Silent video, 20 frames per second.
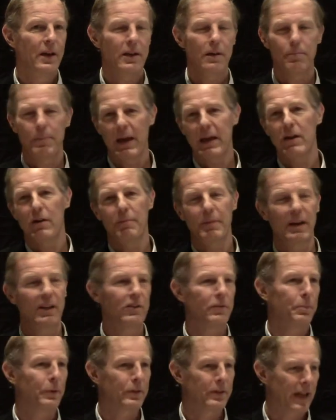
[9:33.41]
You pay your
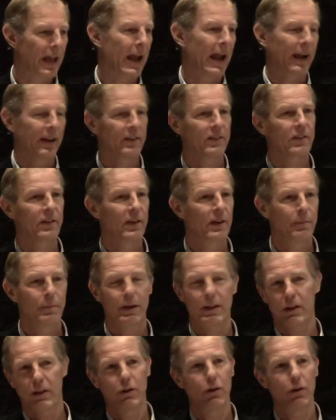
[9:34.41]
municipal tax, but